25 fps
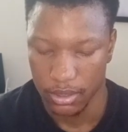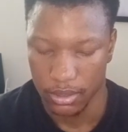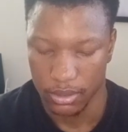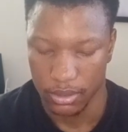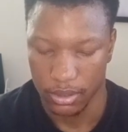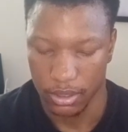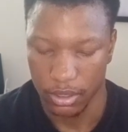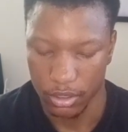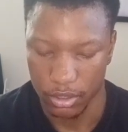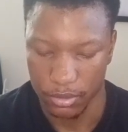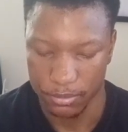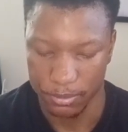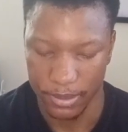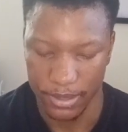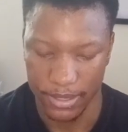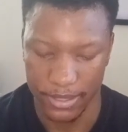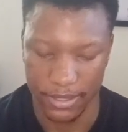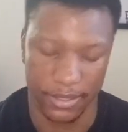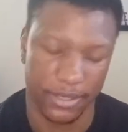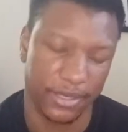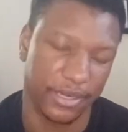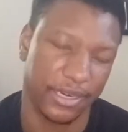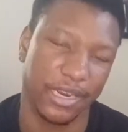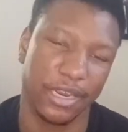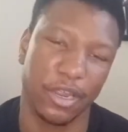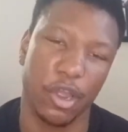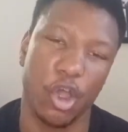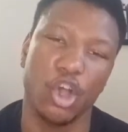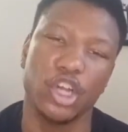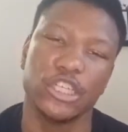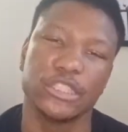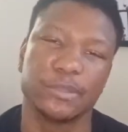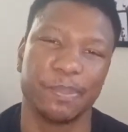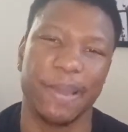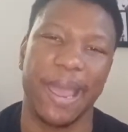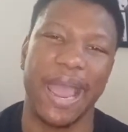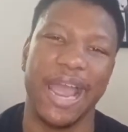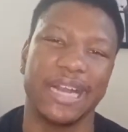oh man, it goes
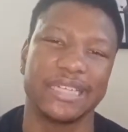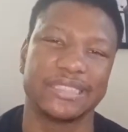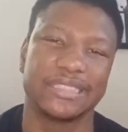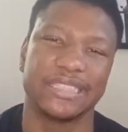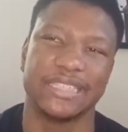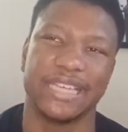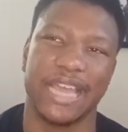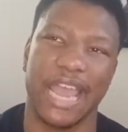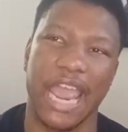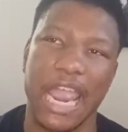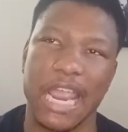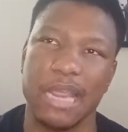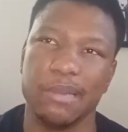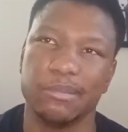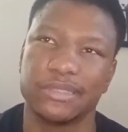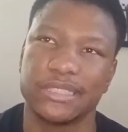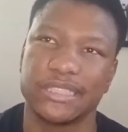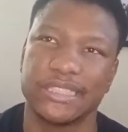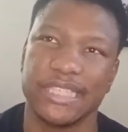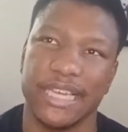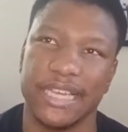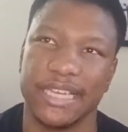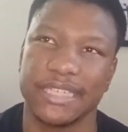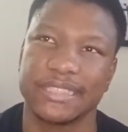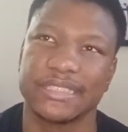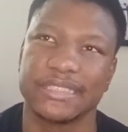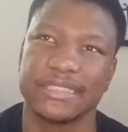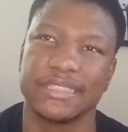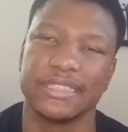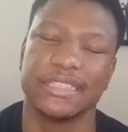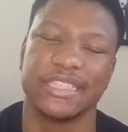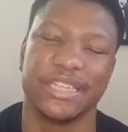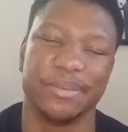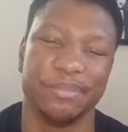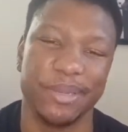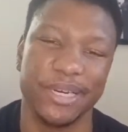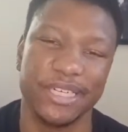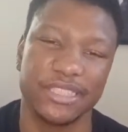back to Game 6.
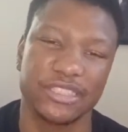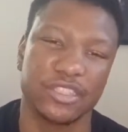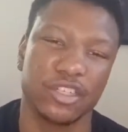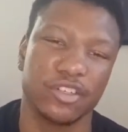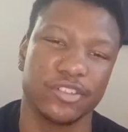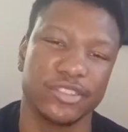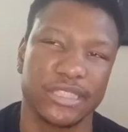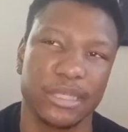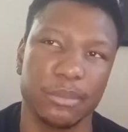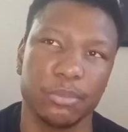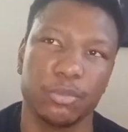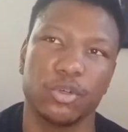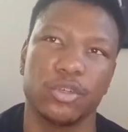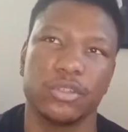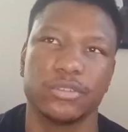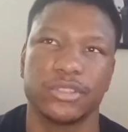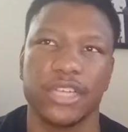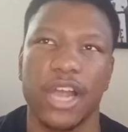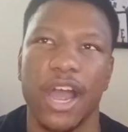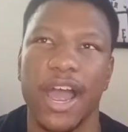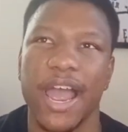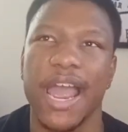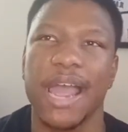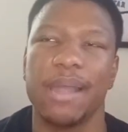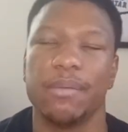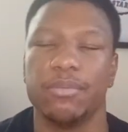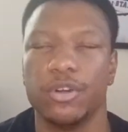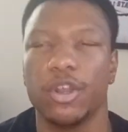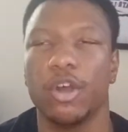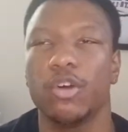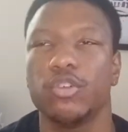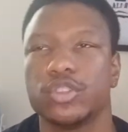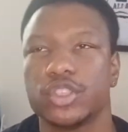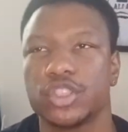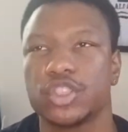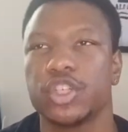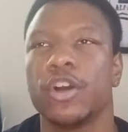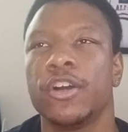The Minnesota Timberwolves, y'all have no
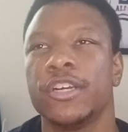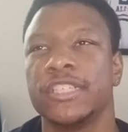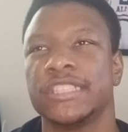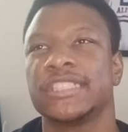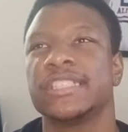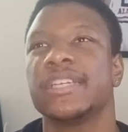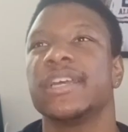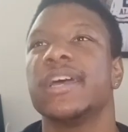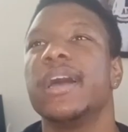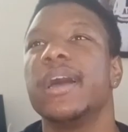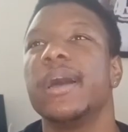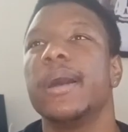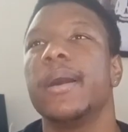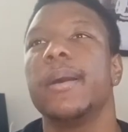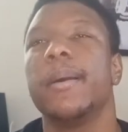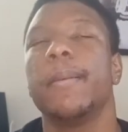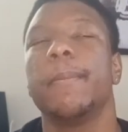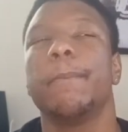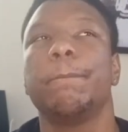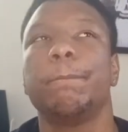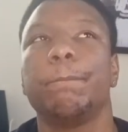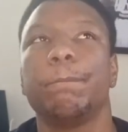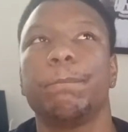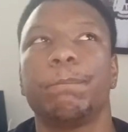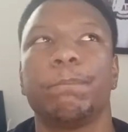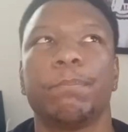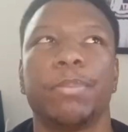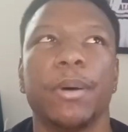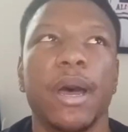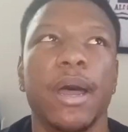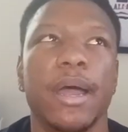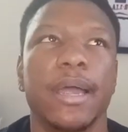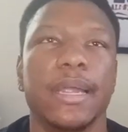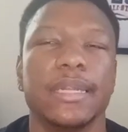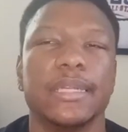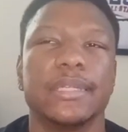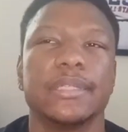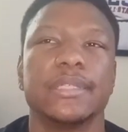choice
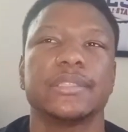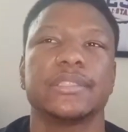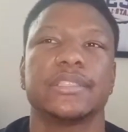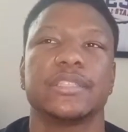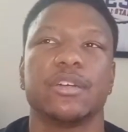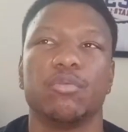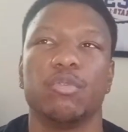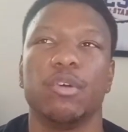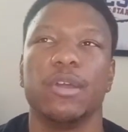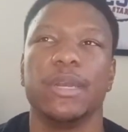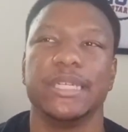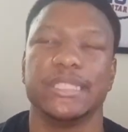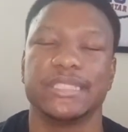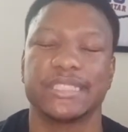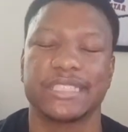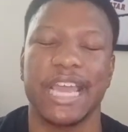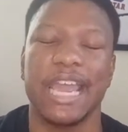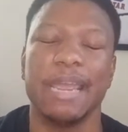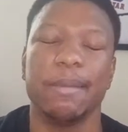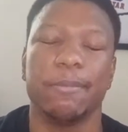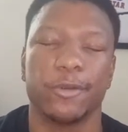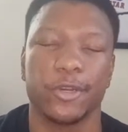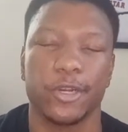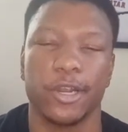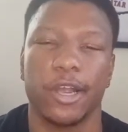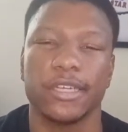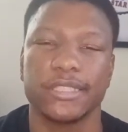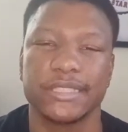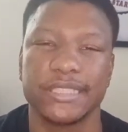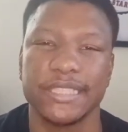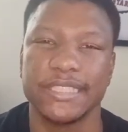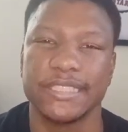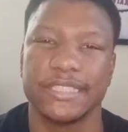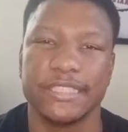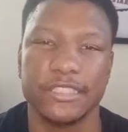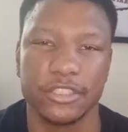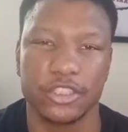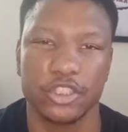but to win this game or y'all
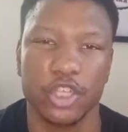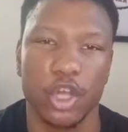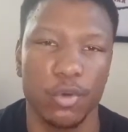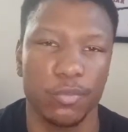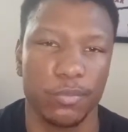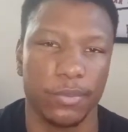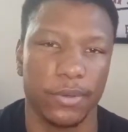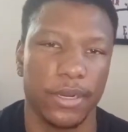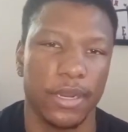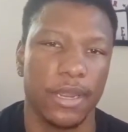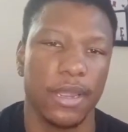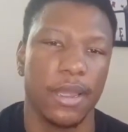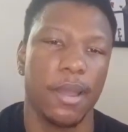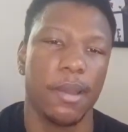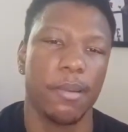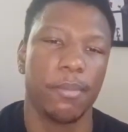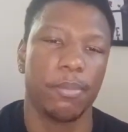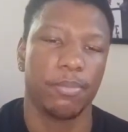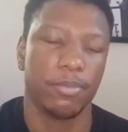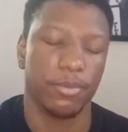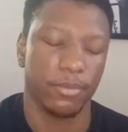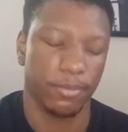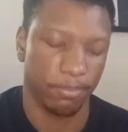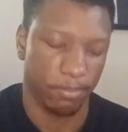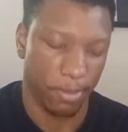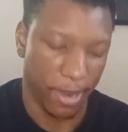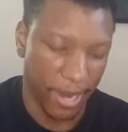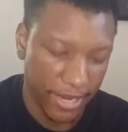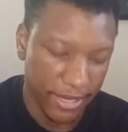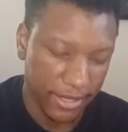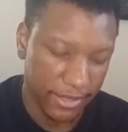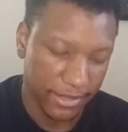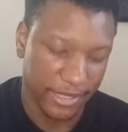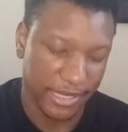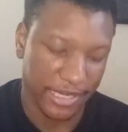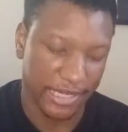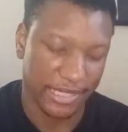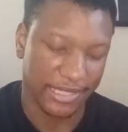season is over.
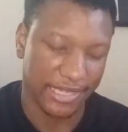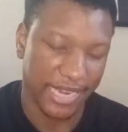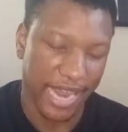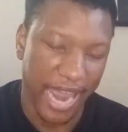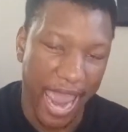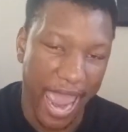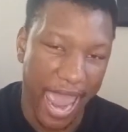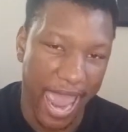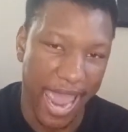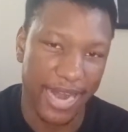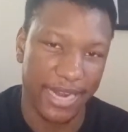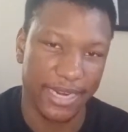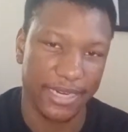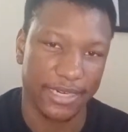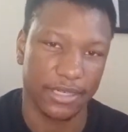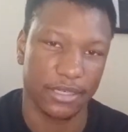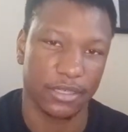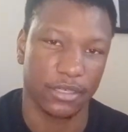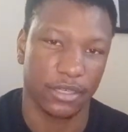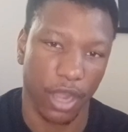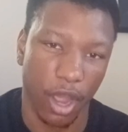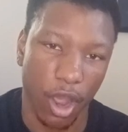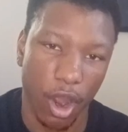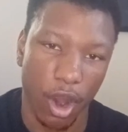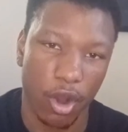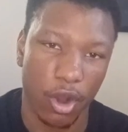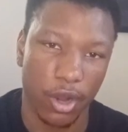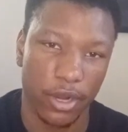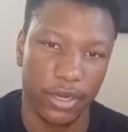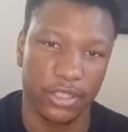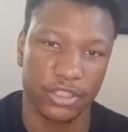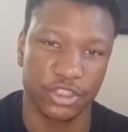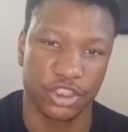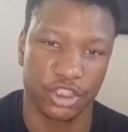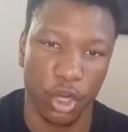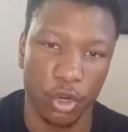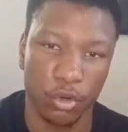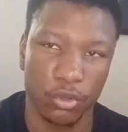Make Cat guard
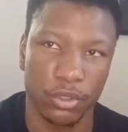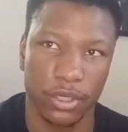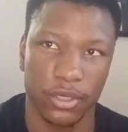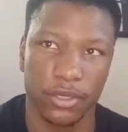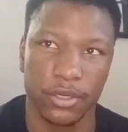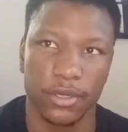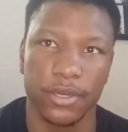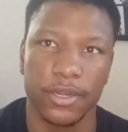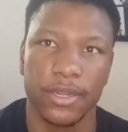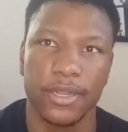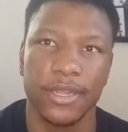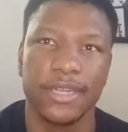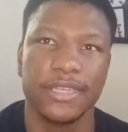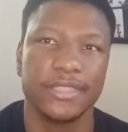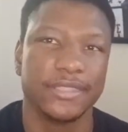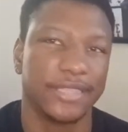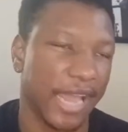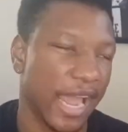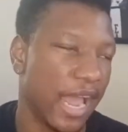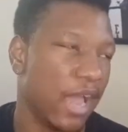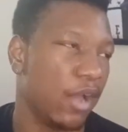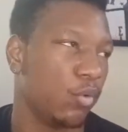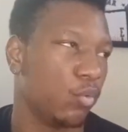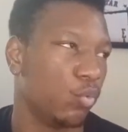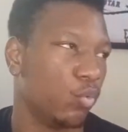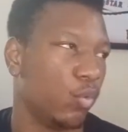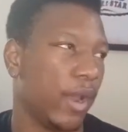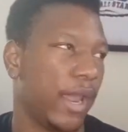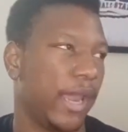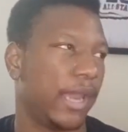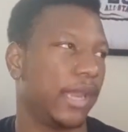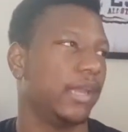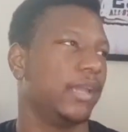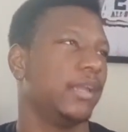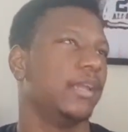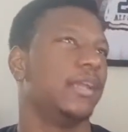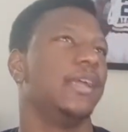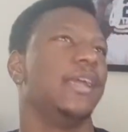Joker. That
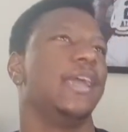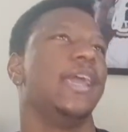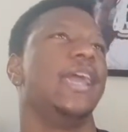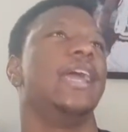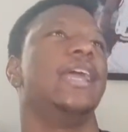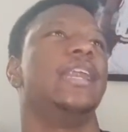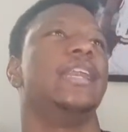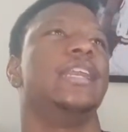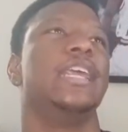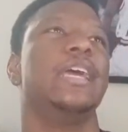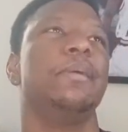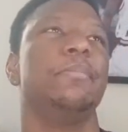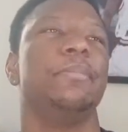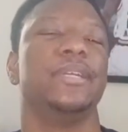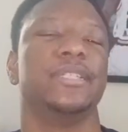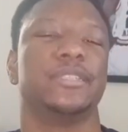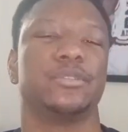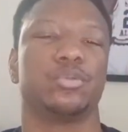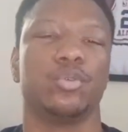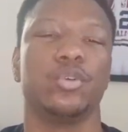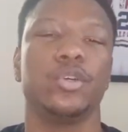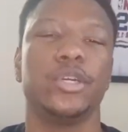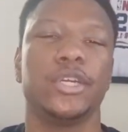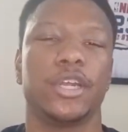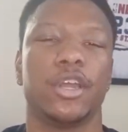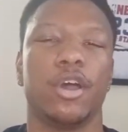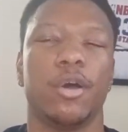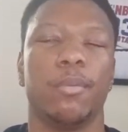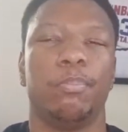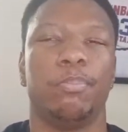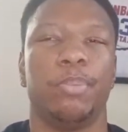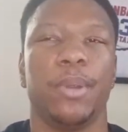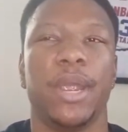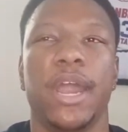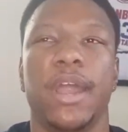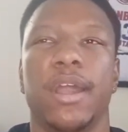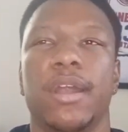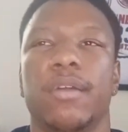way it limits Rudy
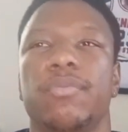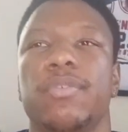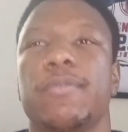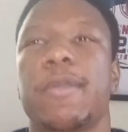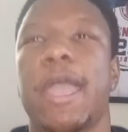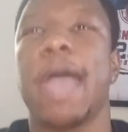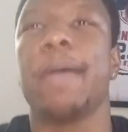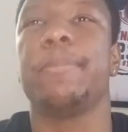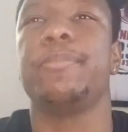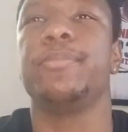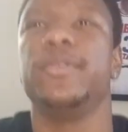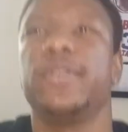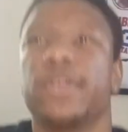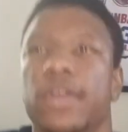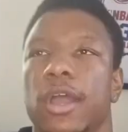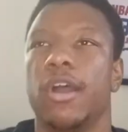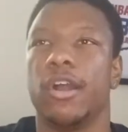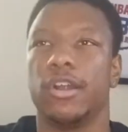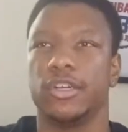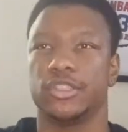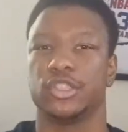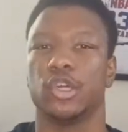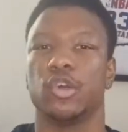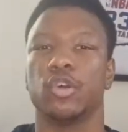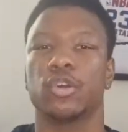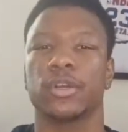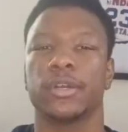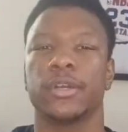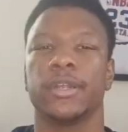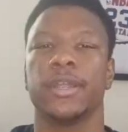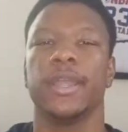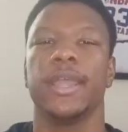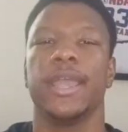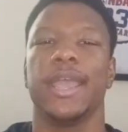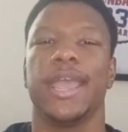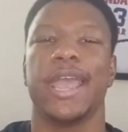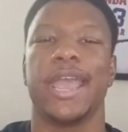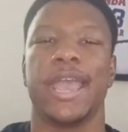Gobert from having to guard Joker,
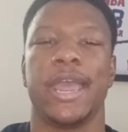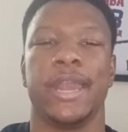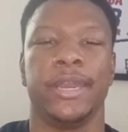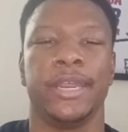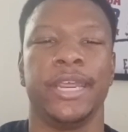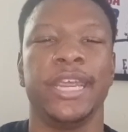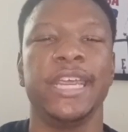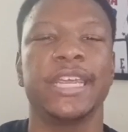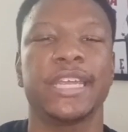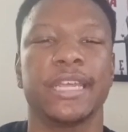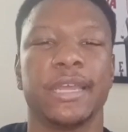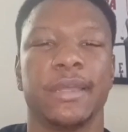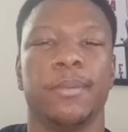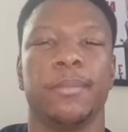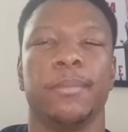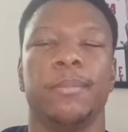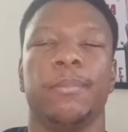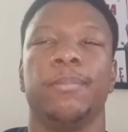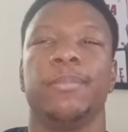and he could